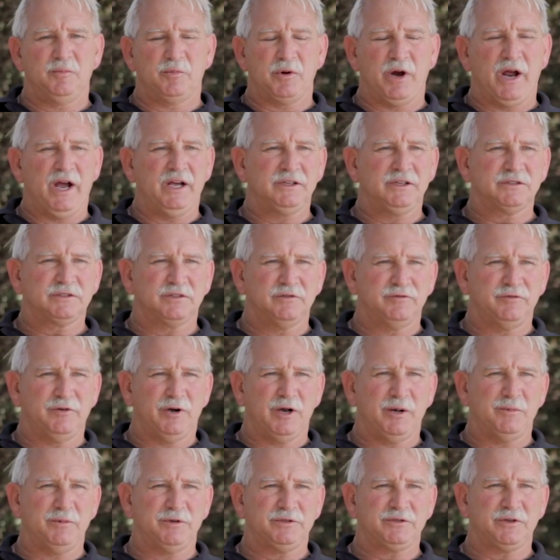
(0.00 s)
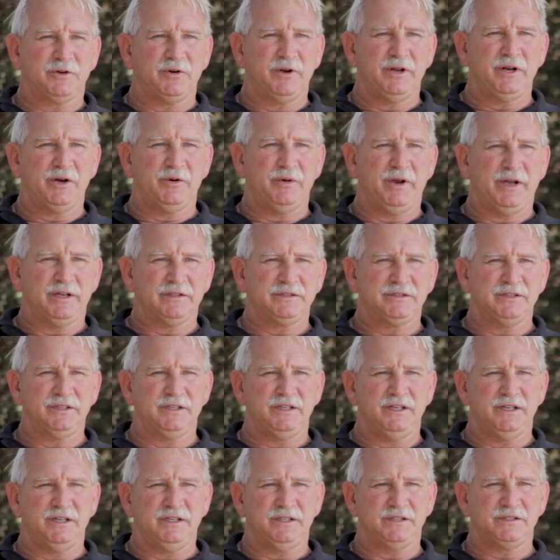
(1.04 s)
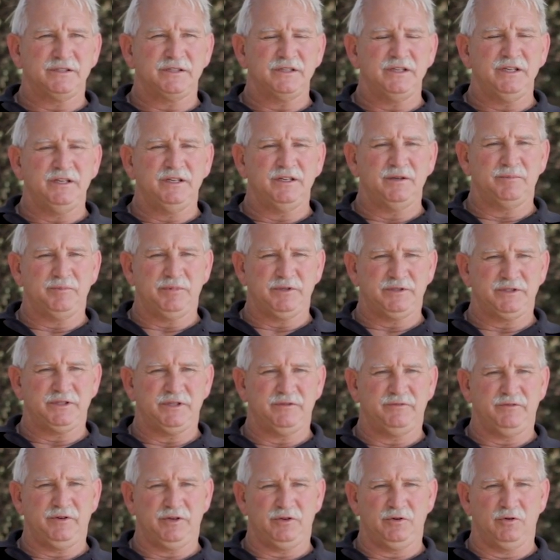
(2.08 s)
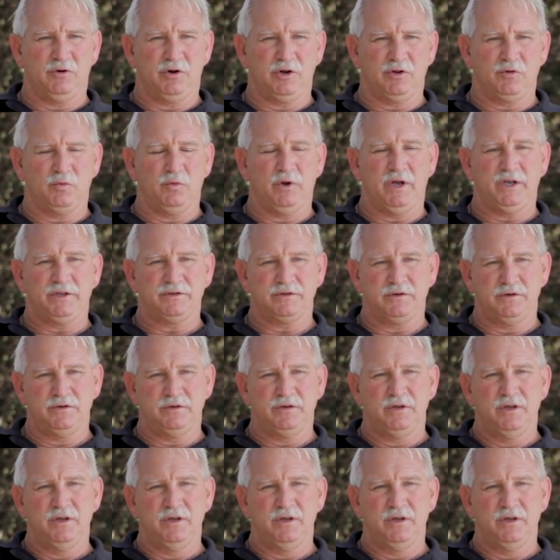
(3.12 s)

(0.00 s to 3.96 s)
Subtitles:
Nebraska farmers are interested in seeing the Pacific Northwest